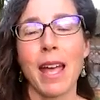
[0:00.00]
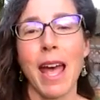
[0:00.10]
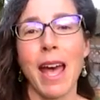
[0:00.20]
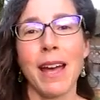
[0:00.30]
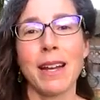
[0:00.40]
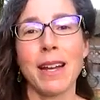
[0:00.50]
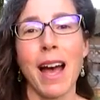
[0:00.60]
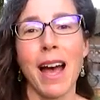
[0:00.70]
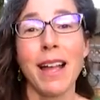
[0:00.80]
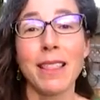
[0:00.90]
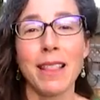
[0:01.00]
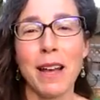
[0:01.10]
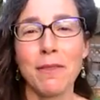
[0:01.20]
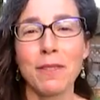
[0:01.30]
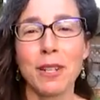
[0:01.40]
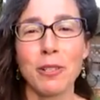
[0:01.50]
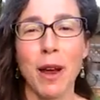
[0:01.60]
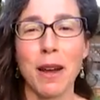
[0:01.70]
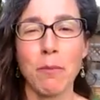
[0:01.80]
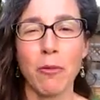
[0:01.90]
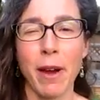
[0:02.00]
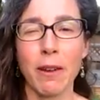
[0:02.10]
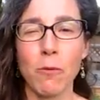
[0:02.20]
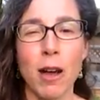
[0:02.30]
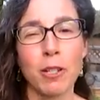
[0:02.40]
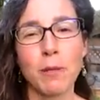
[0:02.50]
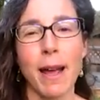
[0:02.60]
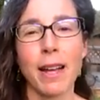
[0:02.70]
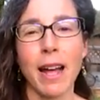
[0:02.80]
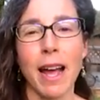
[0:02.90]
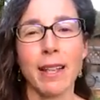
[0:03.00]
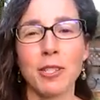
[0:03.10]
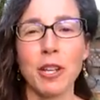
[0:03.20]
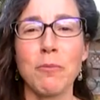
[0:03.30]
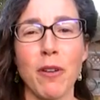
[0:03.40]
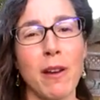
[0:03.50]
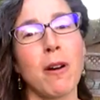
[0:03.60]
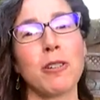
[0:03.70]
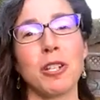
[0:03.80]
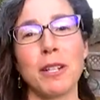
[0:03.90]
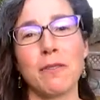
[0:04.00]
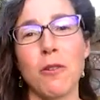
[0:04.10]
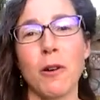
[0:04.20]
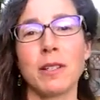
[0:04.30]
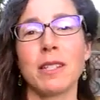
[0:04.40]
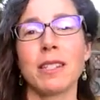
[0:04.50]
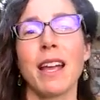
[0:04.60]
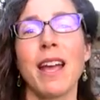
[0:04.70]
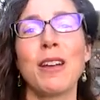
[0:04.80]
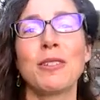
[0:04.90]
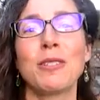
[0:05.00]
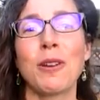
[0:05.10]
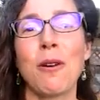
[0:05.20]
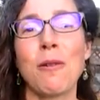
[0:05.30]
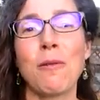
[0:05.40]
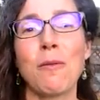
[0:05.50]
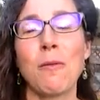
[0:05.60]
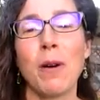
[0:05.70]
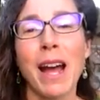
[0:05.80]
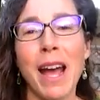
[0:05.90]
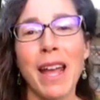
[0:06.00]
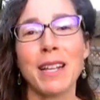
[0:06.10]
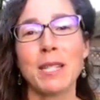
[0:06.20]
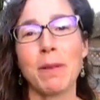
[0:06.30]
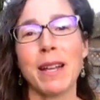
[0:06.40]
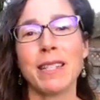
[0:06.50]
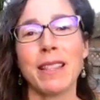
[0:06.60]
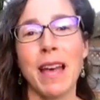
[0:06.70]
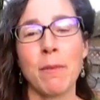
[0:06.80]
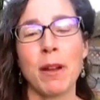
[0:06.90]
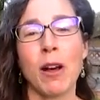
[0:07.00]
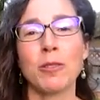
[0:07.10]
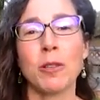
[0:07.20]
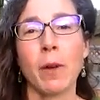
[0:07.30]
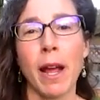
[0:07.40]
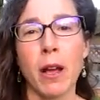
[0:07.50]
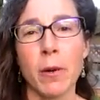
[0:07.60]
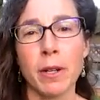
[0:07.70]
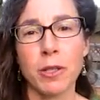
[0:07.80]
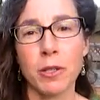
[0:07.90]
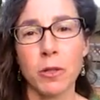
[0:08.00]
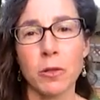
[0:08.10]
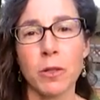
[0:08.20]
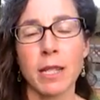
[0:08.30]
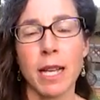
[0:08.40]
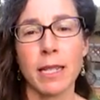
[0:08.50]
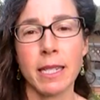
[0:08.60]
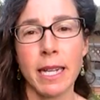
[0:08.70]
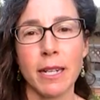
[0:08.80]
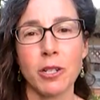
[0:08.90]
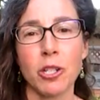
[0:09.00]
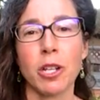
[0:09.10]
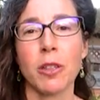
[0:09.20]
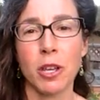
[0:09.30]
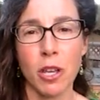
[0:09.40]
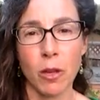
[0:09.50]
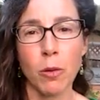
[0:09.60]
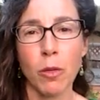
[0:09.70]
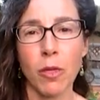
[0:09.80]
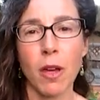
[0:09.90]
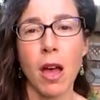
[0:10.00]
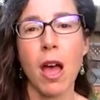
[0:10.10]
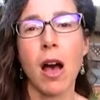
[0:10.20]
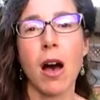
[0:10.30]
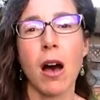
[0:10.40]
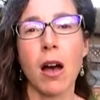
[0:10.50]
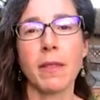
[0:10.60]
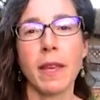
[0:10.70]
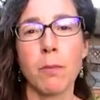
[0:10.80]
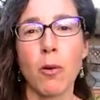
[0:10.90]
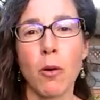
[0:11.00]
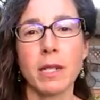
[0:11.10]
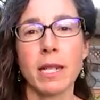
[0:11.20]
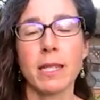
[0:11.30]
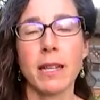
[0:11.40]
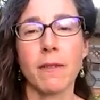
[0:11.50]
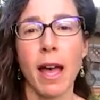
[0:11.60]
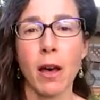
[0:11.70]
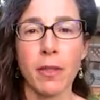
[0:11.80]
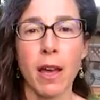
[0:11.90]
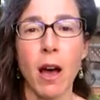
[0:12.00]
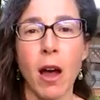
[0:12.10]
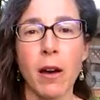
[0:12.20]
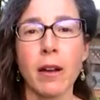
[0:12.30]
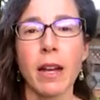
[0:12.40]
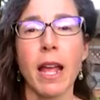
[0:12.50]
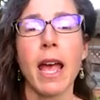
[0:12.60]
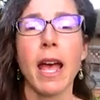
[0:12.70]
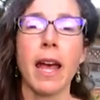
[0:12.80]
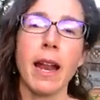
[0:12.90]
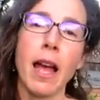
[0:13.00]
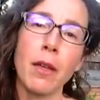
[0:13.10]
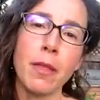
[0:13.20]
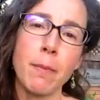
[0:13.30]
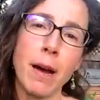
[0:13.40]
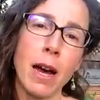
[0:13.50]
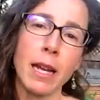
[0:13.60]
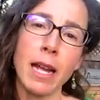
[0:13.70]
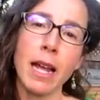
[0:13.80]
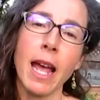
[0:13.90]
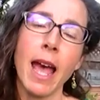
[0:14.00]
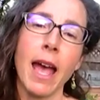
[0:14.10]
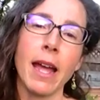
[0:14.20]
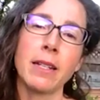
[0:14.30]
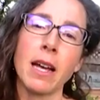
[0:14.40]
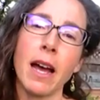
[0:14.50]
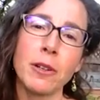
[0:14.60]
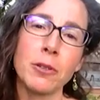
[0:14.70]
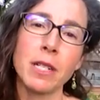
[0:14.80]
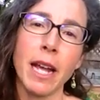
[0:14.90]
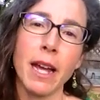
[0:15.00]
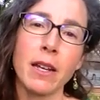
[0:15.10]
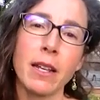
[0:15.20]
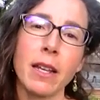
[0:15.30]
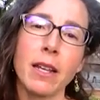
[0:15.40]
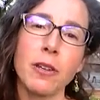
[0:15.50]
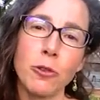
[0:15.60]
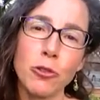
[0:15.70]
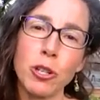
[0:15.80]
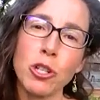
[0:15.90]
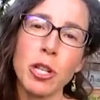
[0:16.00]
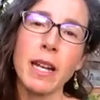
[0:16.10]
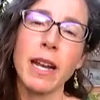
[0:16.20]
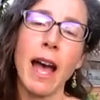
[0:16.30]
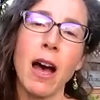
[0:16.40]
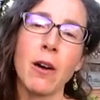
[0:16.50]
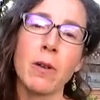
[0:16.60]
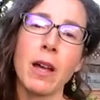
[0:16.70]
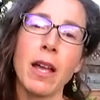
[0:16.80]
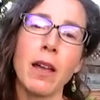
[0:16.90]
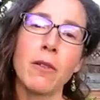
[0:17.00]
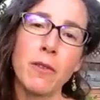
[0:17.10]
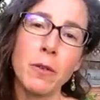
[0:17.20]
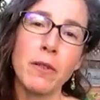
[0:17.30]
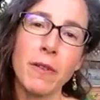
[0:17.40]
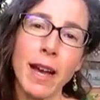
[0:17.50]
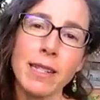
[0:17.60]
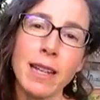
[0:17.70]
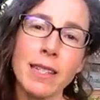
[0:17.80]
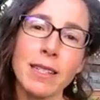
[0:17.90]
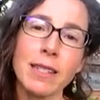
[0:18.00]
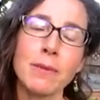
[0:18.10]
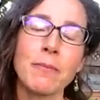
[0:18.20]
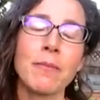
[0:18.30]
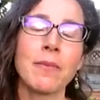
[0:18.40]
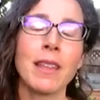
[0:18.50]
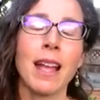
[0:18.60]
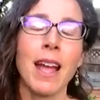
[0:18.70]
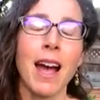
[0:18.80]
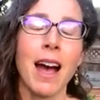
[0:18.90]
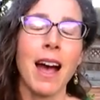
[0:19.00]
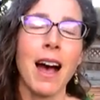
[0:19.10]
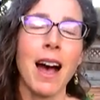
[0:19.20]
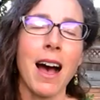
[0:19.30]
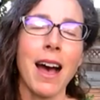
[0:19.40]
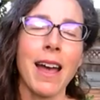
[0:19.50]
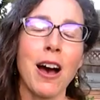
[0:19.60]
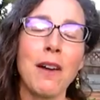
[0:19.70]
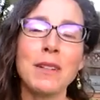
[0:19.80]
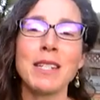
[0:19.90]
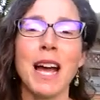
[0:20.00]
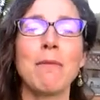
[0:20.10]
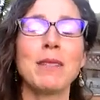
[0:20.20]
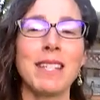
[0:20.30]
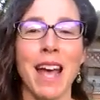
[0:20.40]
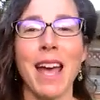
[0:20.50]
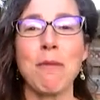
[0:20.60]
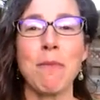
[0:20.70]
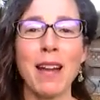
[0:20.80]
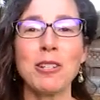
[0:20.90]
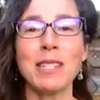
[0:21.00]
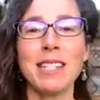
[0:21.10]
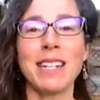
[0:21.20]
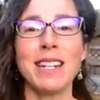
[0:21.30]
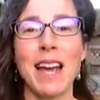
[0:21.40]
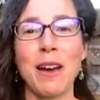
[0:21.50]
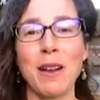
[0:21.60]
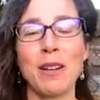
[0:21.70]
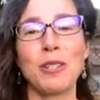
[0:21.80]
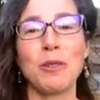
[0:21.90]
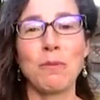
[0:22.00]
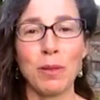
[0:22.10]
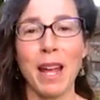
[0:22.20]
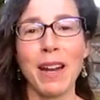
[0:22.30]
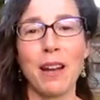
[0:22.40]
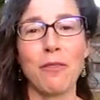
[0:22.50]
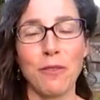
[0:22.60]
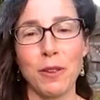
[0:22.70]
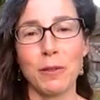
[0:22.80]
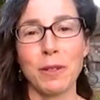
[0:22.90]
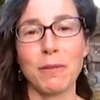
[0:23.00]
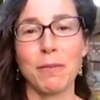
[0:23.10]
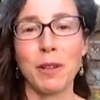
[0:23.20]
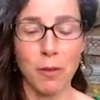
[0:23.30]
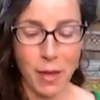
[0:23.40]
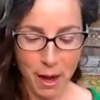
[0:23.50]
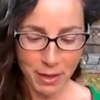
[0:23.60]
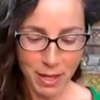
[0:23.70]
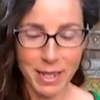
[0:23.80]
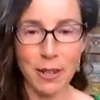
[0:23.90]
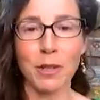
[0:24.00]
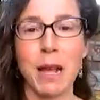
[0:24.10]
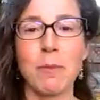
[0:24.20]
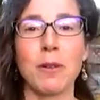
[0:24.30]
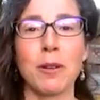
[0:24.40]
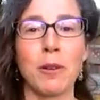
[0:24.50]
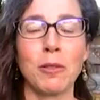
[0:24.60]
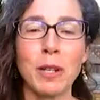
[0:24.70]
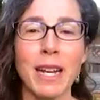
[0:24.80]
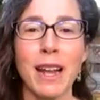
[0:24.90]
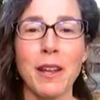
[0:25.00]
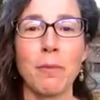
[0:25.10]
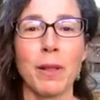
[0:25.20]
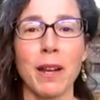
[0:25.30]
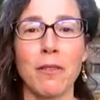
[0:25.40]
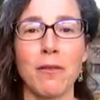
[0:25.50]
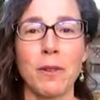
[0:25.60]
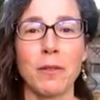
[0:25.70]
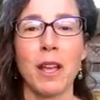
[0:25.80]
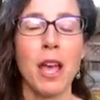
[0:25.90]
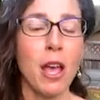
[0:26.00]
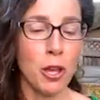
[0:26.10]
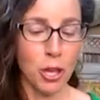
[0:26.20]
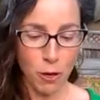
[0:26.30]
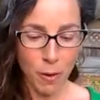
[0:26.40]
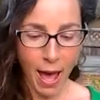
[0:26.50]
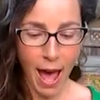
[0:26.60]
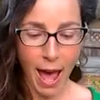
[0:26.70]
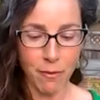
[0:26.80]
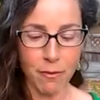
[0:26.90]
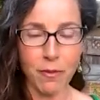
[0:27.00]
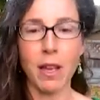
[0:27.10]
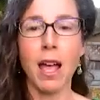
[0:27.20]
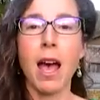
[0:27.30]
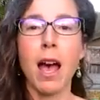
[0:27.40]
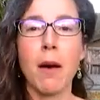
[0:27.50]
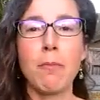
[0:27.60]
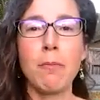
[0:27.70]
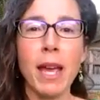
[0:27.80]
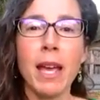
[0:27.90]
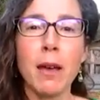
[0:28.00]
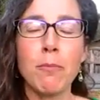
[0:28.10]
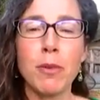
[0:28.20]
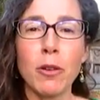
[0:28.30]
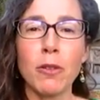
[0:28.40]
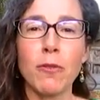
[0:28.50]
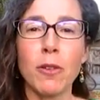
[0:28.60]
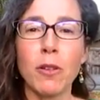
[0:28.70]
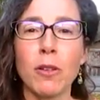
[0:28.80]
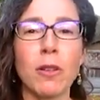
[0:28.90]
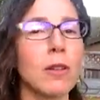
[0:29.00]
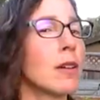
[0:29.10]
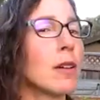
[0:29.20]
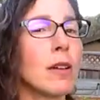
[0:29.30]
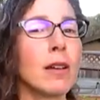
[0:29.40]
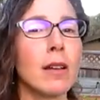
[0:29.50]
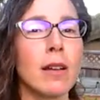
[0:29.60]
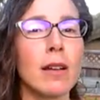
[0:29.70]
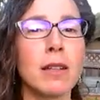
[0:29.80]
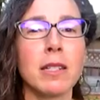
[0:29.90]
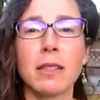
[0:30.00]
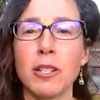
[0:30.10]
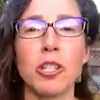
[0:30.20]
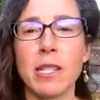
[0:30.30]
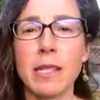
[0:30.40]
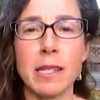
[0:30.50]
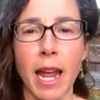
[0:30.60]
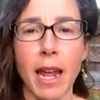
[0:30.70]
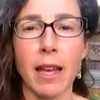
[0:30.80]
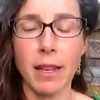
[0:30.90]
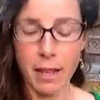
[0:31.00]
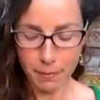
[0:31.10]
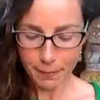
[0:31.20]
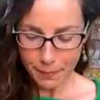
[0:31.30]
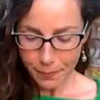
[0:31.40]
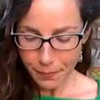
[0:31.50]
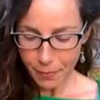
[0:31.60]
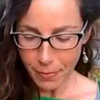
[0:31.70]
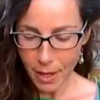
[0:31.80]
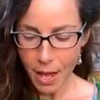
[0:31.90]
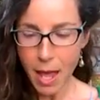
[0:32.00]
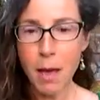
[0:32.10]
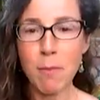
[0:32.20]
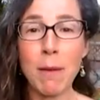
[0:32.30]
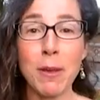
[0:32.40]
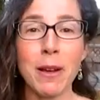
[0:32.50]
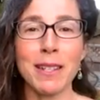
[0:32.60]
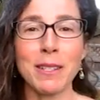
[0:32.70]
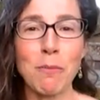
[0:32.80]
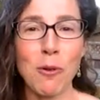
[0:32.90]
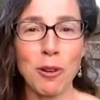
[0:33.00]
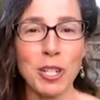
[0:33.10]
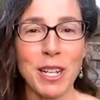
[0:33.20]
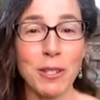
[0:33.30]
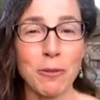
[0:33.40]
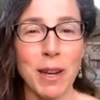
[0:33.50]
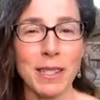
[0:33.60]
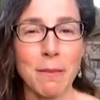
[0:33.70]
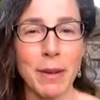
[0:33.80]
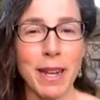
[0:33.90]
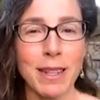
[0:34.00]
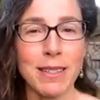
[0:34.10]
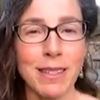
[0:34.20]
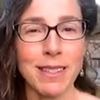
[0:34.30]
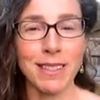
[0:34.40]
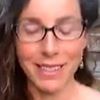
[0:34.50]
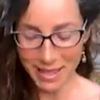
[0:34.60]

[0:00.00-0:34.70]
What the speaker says: And I love to try to brainwash my clients, good brainwashing, of course. So what I explain to them, and also when I go into schools and teach the youth on the importance of a healthy heart and a healthy body, and to understand nutrition and how food affects us, I oftentimes say, imagine sitting down to a plate of food. You're there at the dinner table, you're looking at your plate of food. You have a big, beautiful, delicious steak. Maybe you got some Portuguese rice and beans.